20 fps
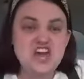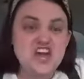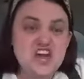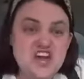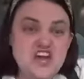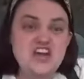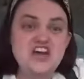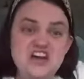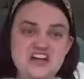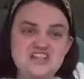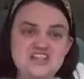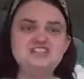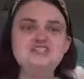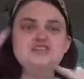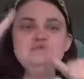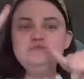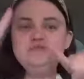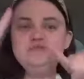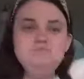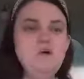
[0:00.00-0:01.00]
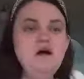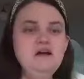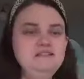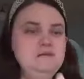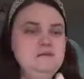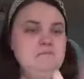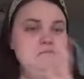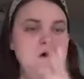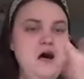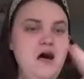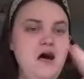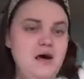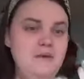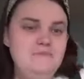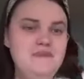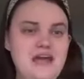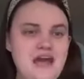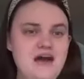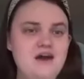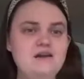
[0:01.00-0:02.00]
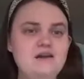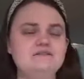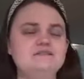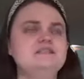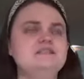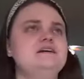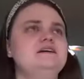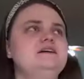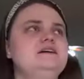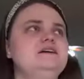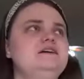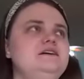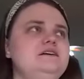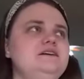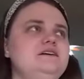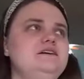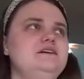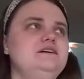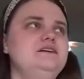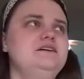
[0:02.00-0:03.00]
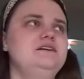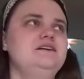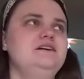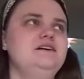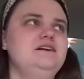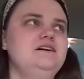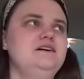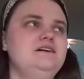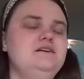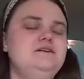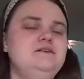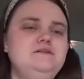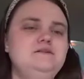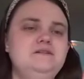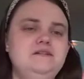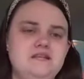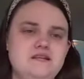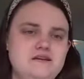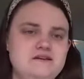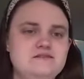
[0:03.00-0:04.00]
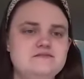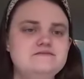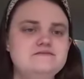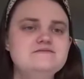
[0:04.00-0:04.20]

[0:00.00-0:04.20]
yeah, she responds to mom now. And I was like, oh, yeah.